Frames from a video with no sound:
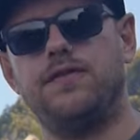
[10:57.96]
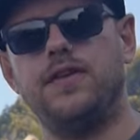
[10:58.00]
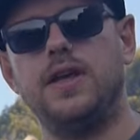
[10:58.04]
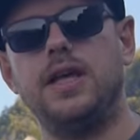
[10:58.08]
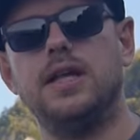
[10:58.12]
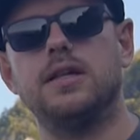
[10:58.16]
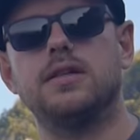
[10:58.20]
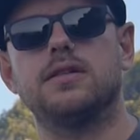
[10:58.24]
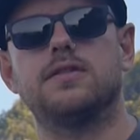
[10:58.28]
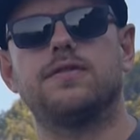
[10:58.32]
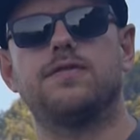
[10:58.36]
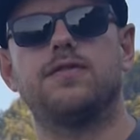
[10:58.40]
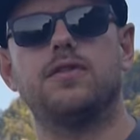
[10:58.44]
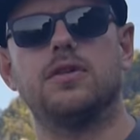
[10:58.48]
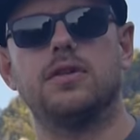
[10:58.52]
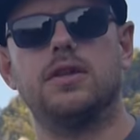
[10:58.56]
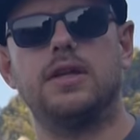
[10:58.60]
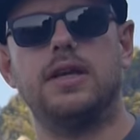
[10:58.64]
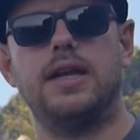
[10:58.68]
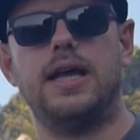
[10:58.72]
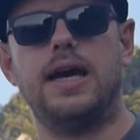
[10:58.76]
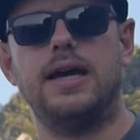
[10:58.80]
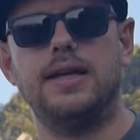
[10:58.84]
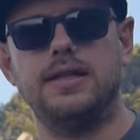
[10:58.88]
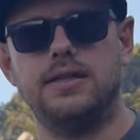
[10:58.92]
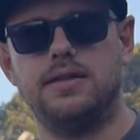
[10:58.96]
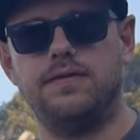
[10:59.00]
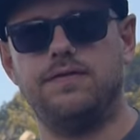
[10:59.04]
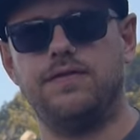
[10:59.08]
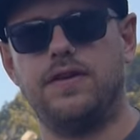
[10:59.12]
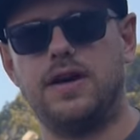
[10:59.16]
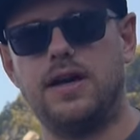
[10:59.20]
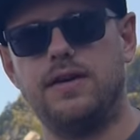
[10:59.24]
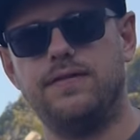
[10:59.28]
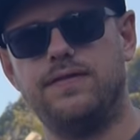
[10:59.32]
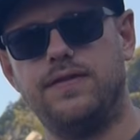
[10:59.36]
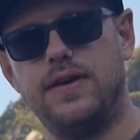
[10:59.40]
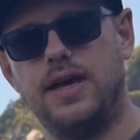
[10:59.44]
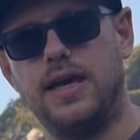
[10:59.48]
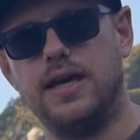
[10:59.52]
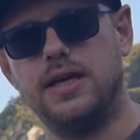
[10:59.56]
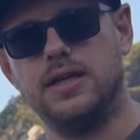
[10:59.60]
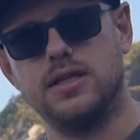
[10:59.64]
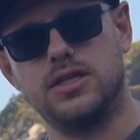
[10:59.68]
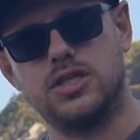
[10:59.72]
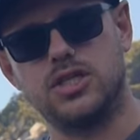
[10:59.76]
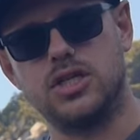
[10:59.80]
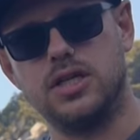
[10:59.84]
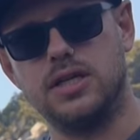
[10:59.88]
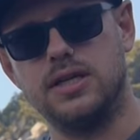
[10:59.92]
field for the
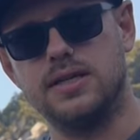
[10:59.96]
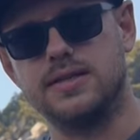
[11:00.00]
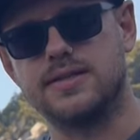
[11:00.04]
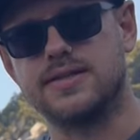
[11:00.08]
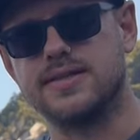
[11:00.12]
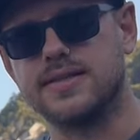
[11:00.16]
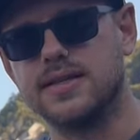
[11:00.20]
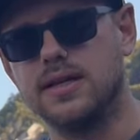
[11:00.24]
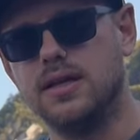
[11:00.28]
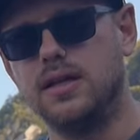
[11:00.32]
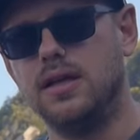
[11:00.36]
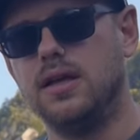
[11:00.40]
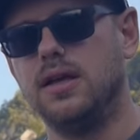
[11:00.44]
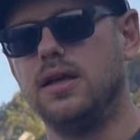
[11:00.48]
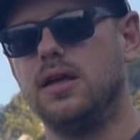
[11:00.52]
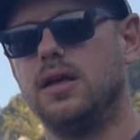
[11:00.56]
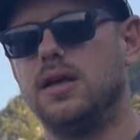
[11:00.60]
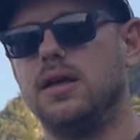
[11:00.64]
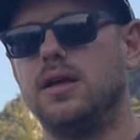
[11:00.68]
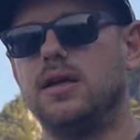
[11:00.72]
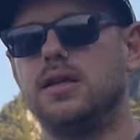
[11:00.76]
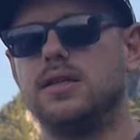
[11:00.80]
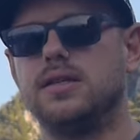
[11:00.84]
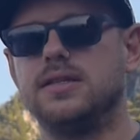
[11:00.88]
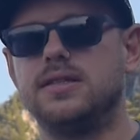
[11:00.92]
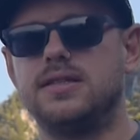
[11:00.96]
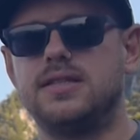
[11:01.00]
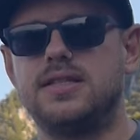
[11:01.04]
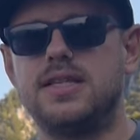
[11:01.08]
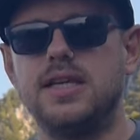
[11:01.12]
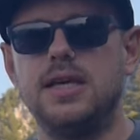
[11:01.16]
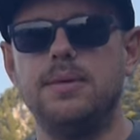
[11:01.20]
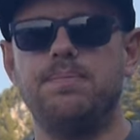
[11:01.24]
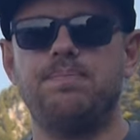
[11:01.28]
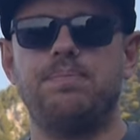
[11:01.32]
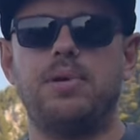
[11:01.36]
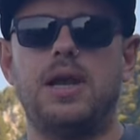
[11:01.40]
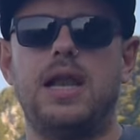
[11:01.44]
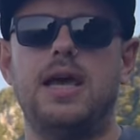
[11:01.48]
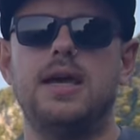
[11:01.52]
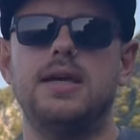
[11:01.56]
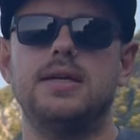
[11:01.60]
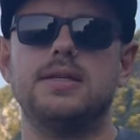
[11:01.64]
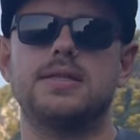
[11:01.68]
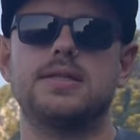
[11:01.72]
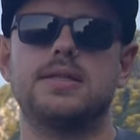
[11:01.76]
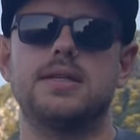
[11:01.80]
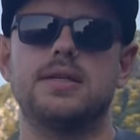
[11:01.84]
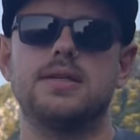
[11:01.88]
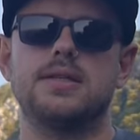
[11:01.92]
95H, is deep
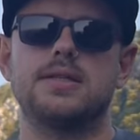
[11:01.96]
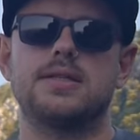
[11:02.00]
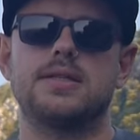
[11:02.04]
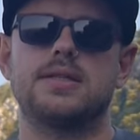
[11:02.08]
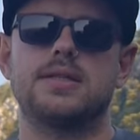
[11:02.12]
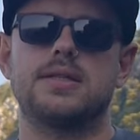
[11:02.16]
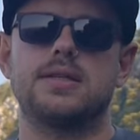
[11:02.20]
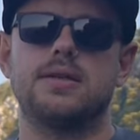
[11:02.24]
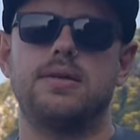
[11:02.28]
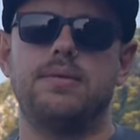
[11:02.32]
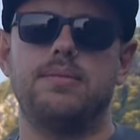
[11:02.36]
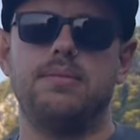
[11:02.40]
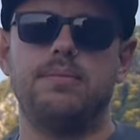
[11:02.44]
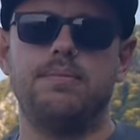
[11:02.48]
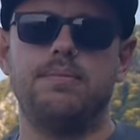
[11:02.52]
places,